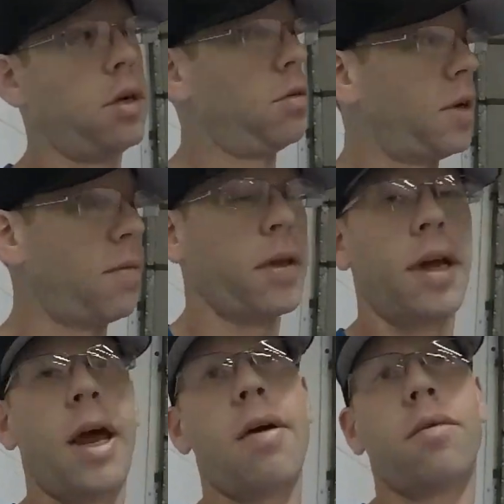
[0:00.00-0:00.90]
Definitely
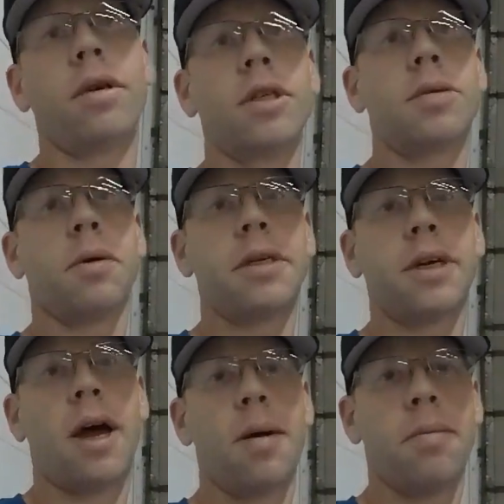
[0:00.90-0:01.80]
gonna have one in the
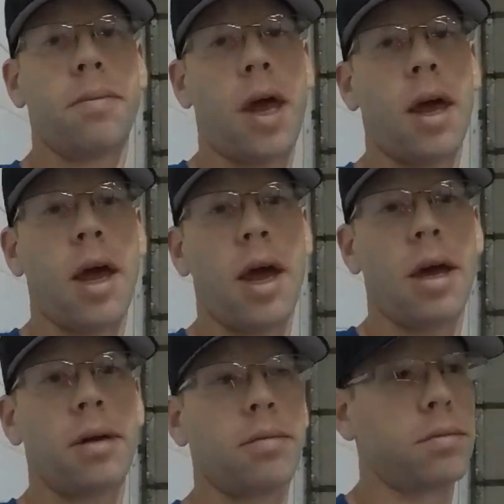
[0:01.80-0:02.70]
springtime
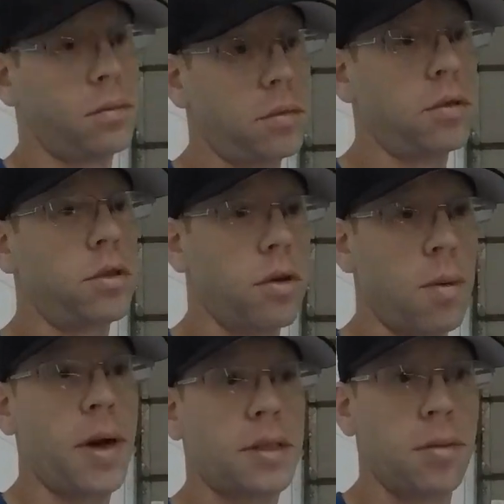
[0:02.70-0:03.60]
and do our
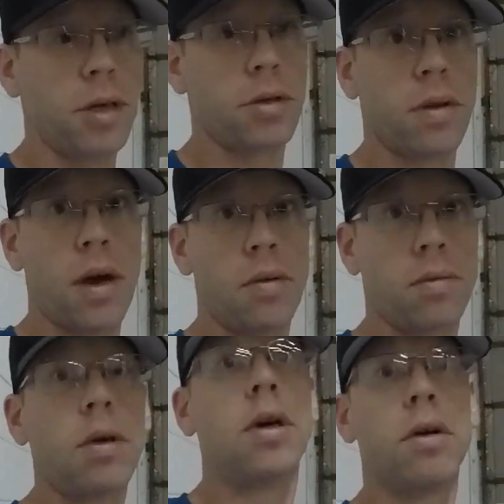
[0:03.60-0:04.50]
best to make sure that
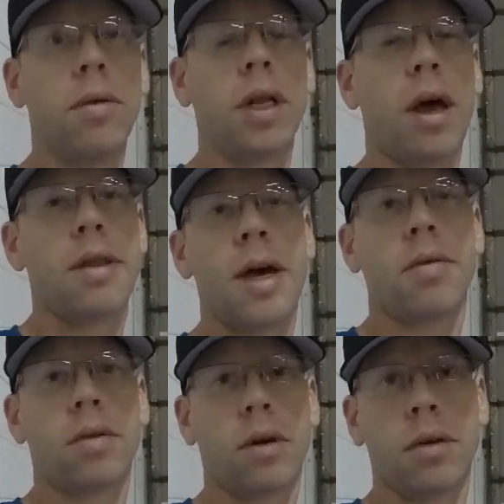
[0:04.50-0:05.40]
we align that
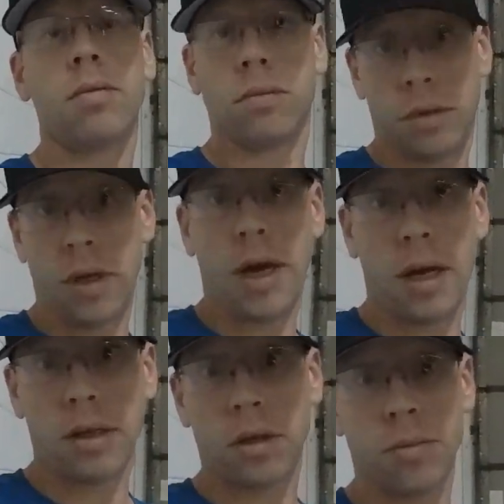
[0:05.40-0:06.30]
with a good
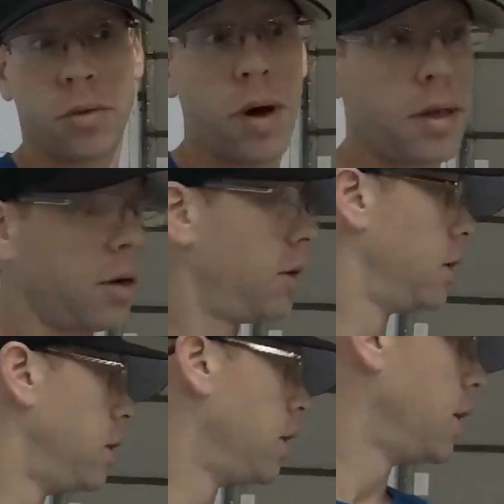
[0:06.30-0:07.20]
day in terms of weather,
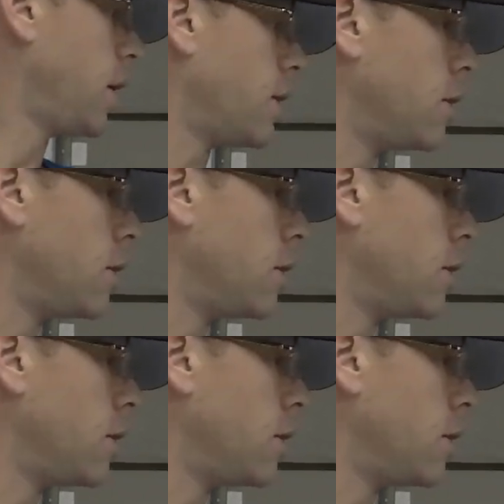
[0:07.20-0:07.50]
and then